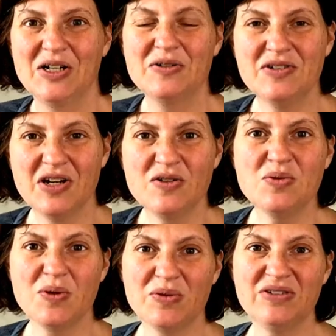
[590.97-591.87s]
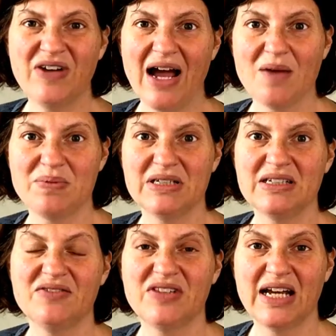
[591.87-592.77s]
Who knows what would have
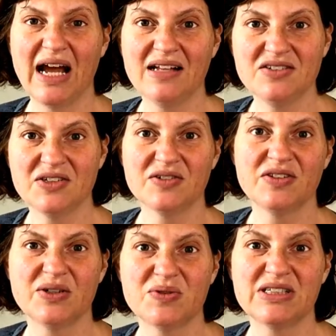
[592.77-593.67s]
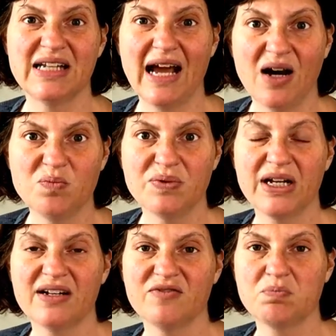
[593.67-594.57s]
happened if they hadn't heard there was an
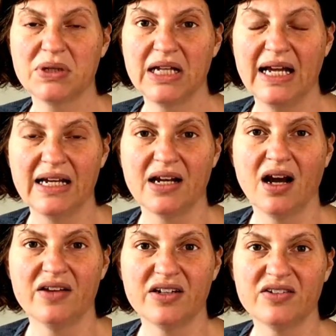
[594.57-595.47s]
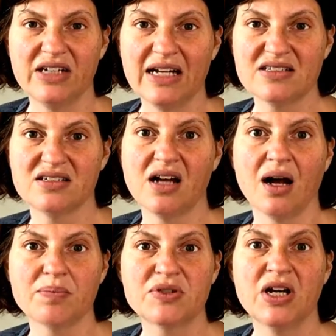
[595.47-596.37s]
outbreak of plague on their next
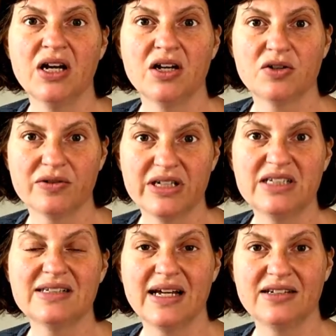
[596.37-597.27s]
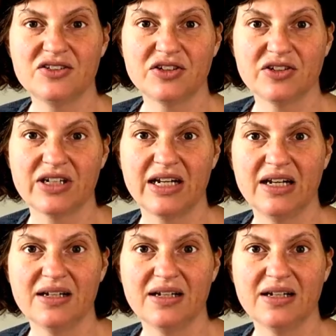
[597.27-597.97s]
stops Greece, and Turkey.